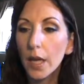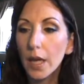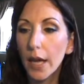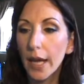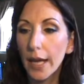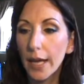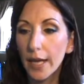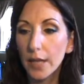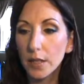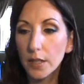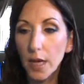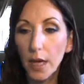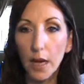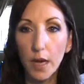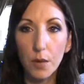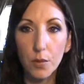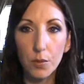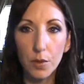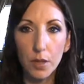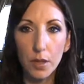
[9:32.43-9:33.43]
And yeah, I
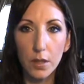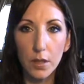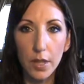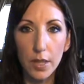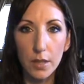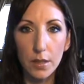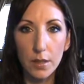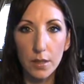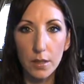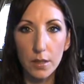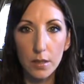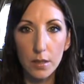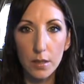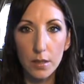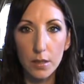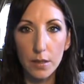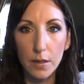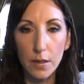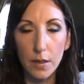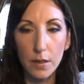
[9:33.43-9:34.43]
really like
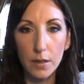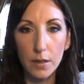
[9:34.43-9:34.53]
this.